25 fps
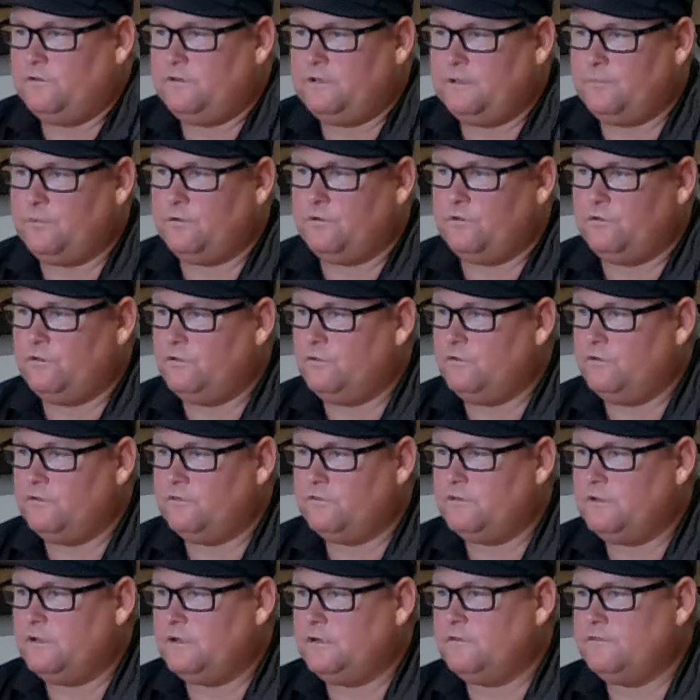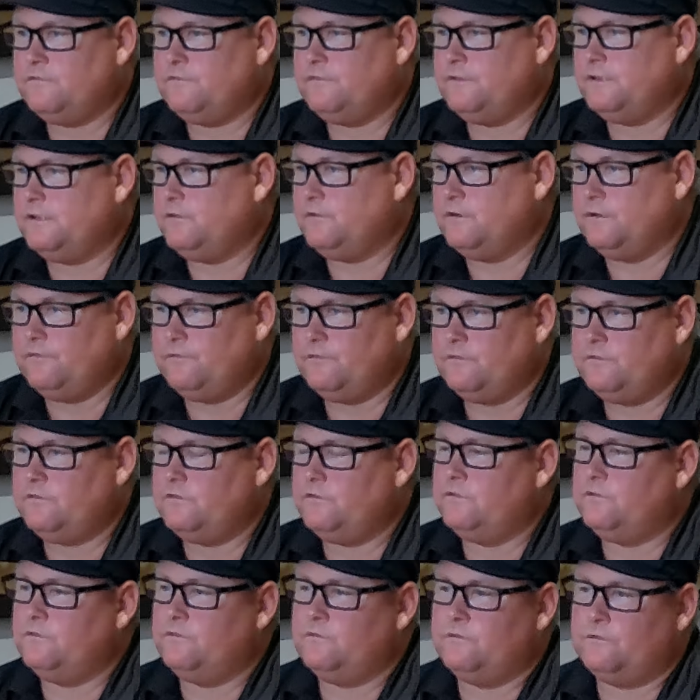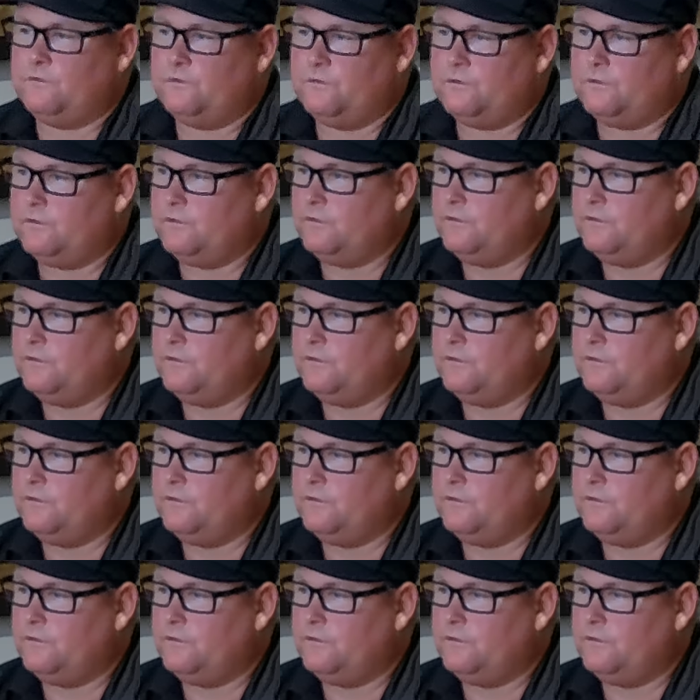typical union stuff, like grievances or